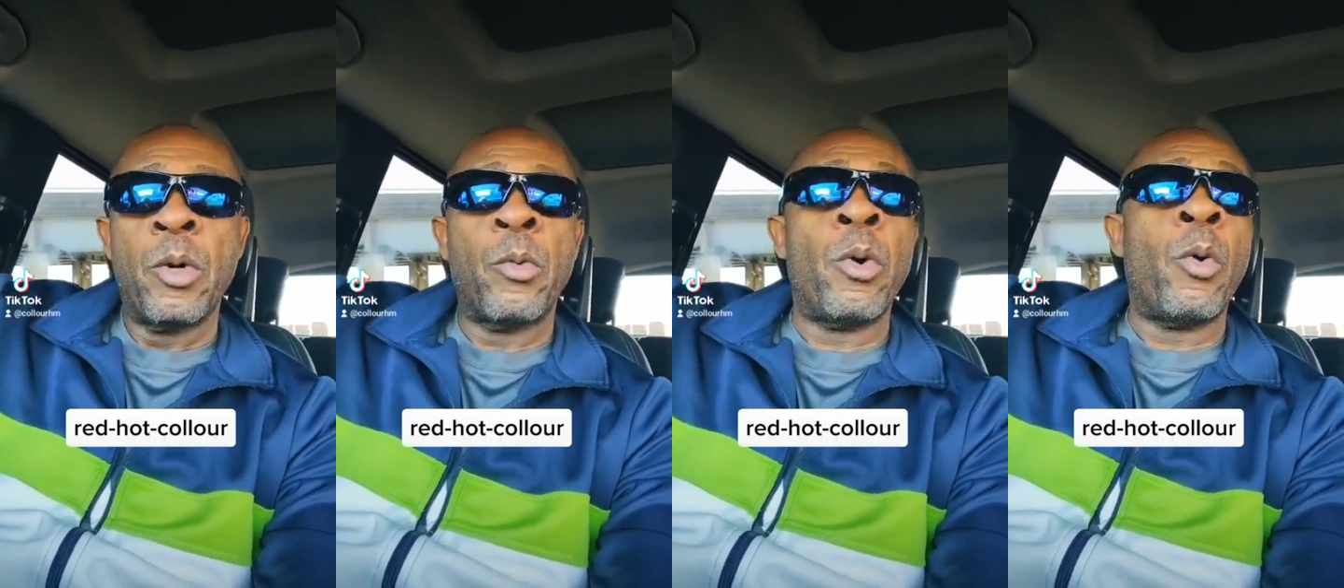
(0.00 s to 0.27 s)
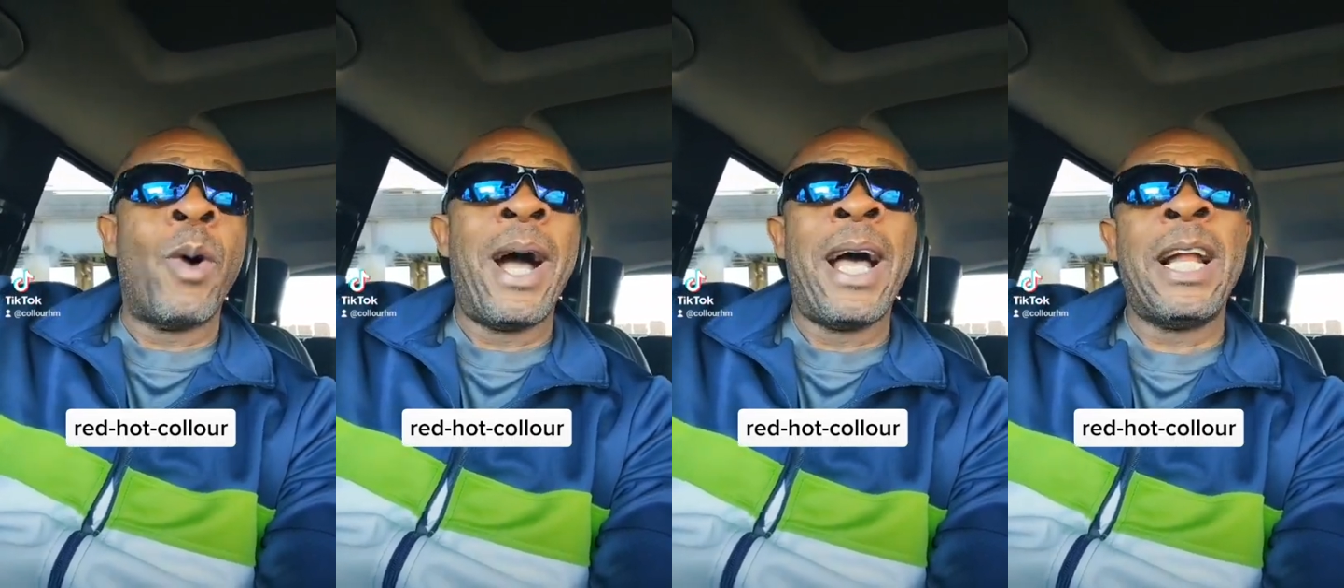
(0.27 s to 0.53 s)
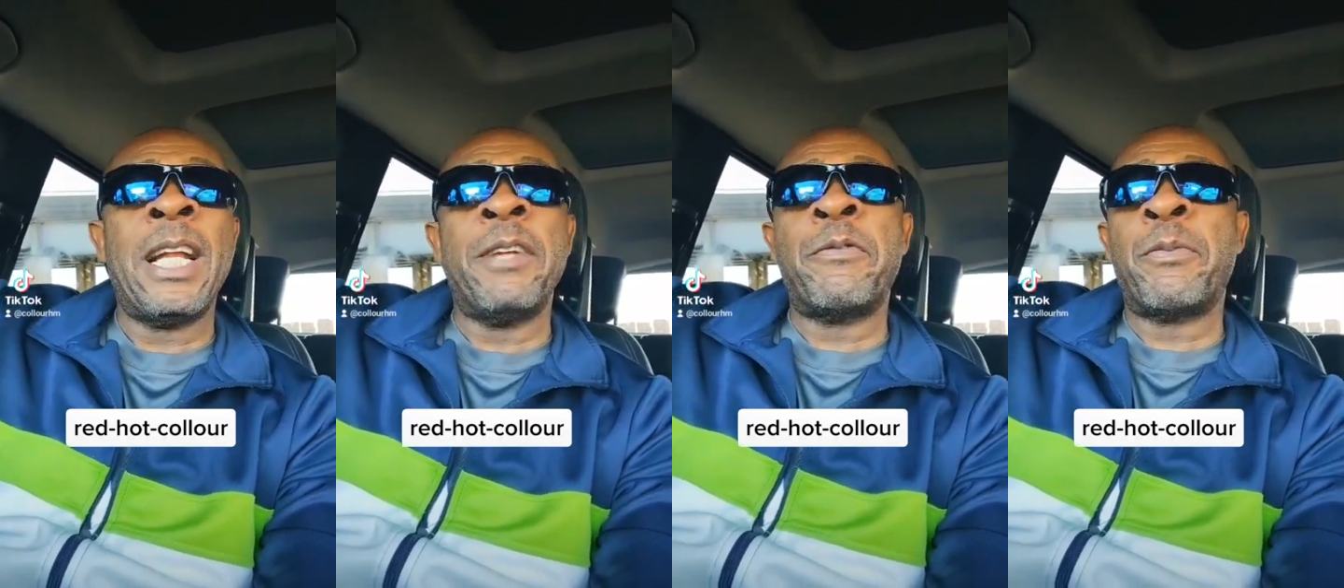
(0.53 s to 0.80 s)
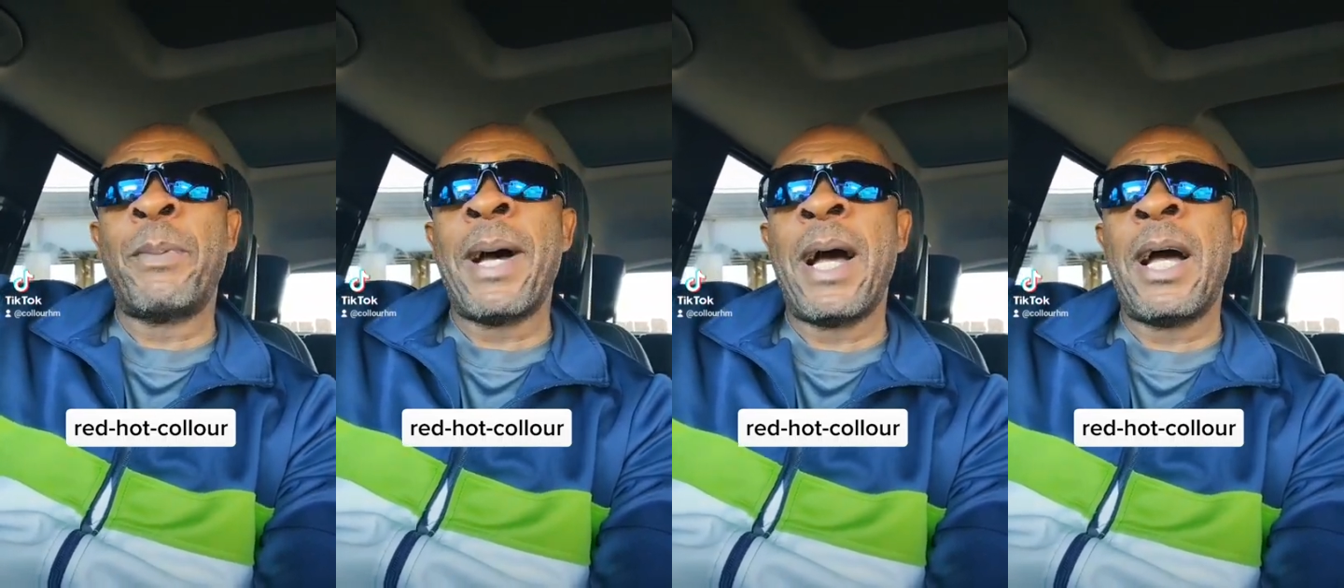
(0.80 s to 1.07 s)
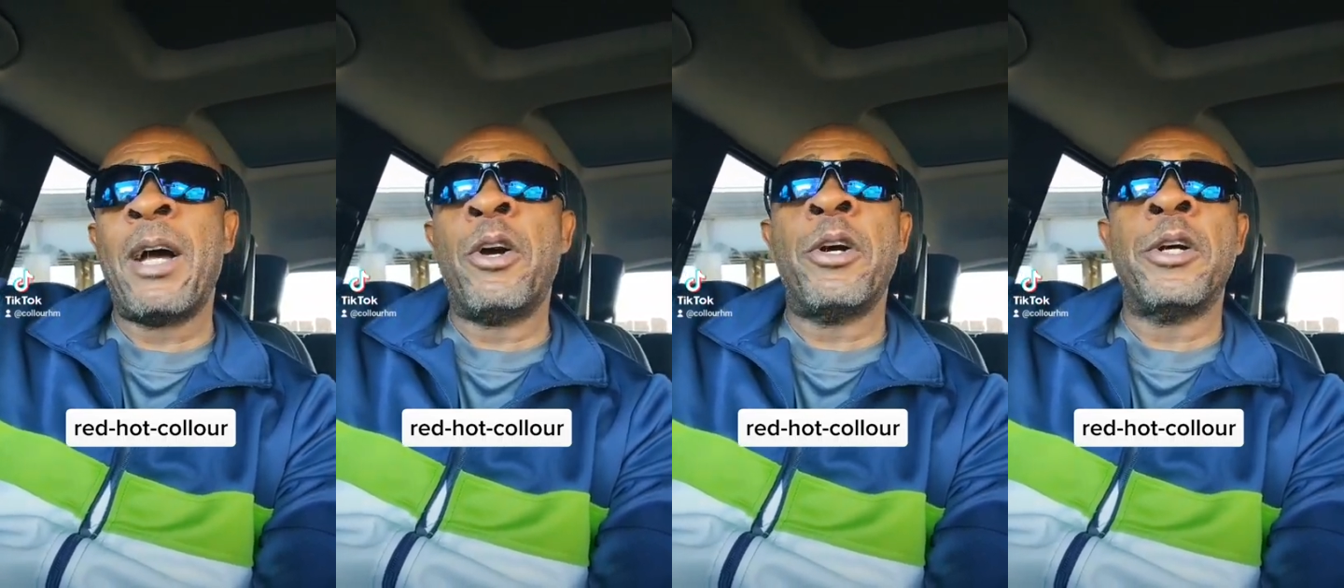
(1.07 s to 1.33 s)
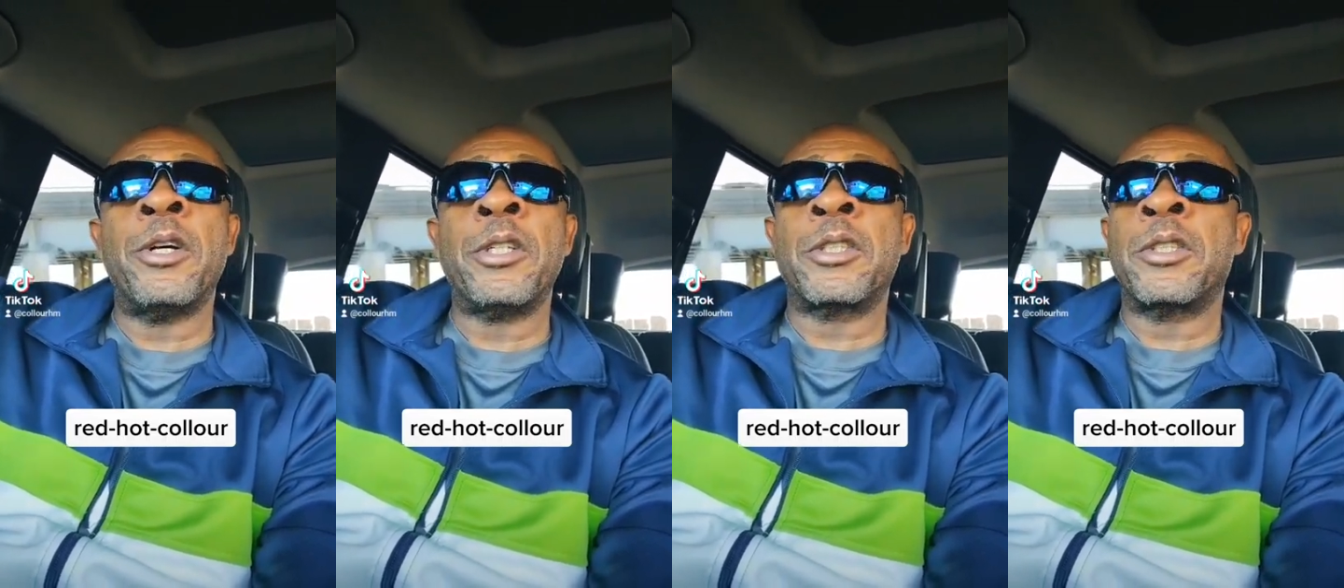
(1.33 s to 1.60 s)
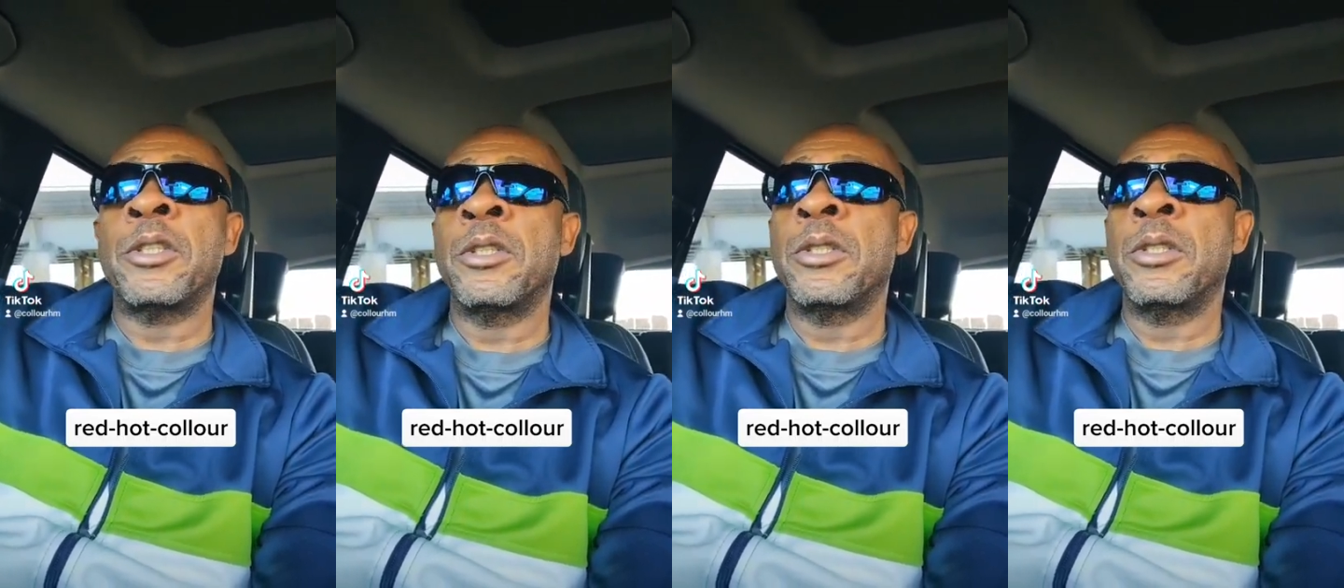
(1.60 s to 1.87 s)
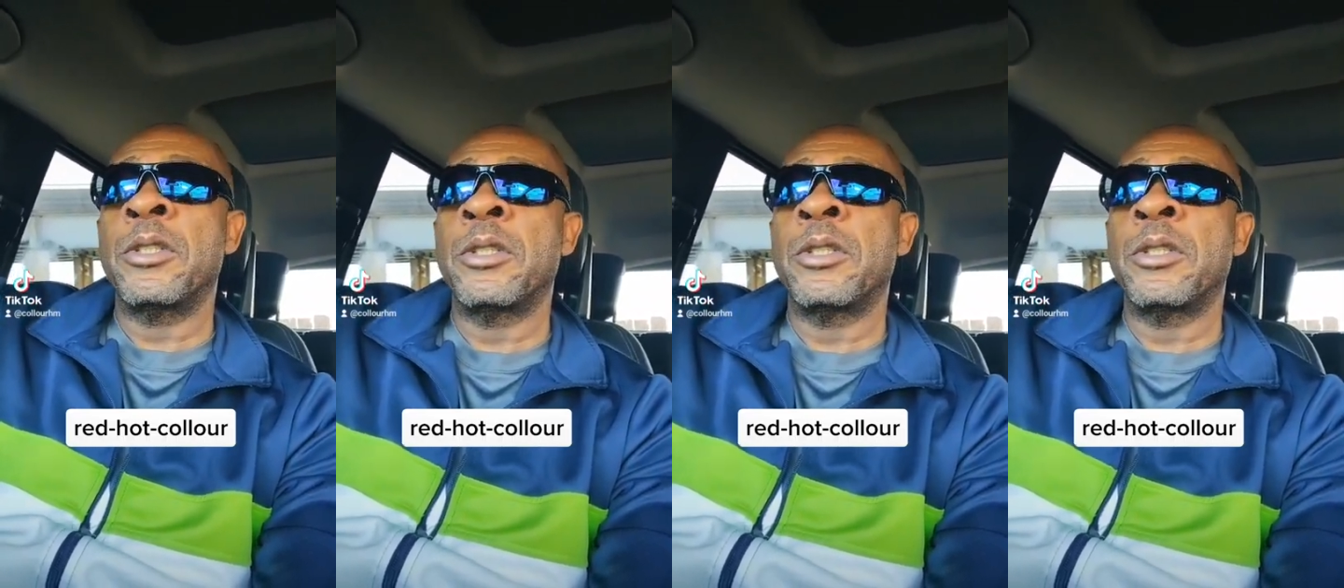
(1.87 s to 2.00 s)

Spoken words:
We want to live by earth.